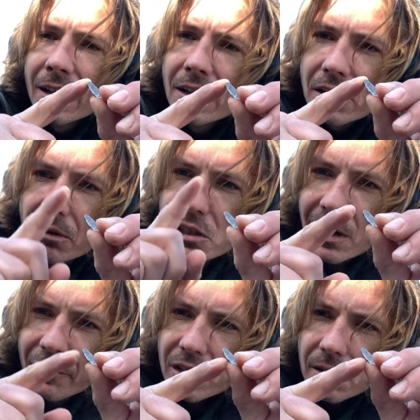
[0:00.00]
so it
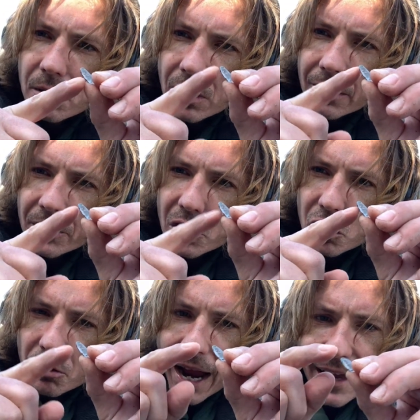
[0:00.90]
suffered some sort of a
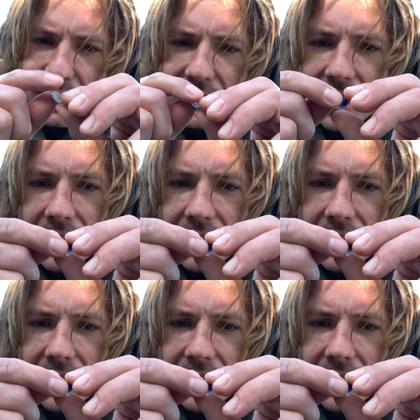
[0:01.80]
stress